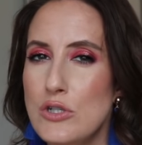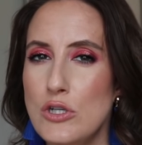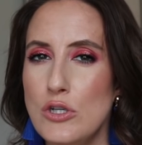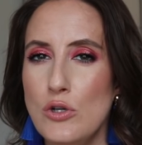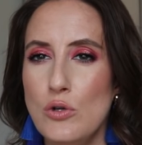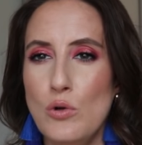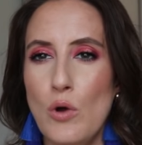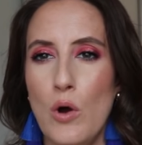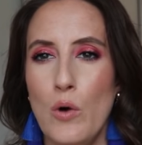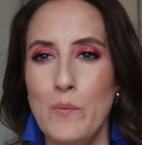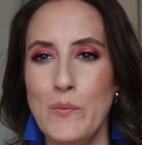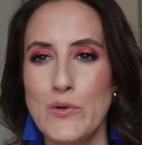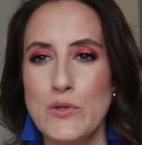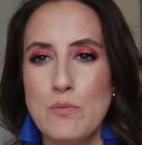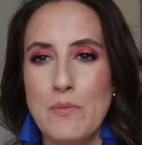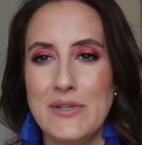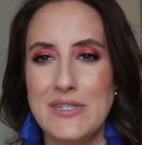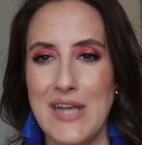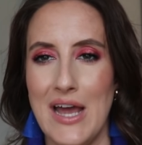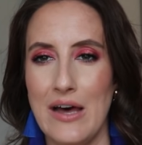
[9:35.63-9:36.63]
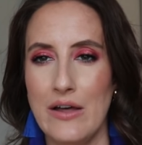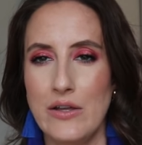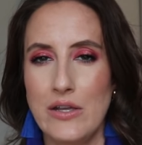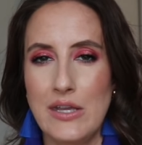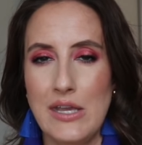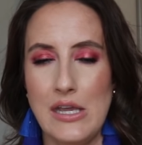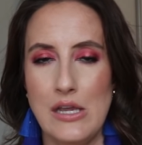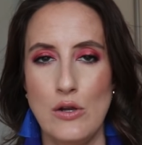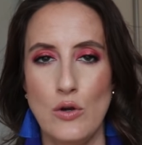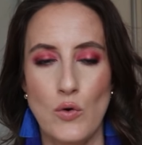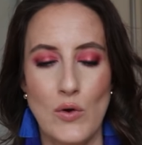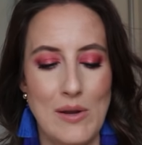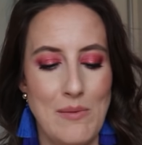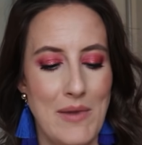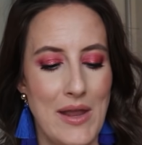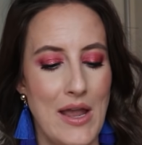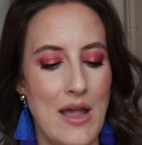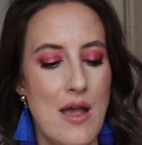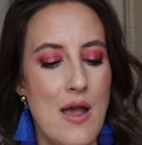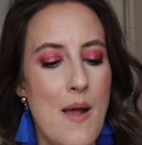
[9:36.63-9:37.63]
too almost metallic-y,
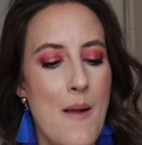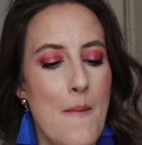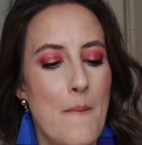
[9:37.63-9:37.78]
creamy.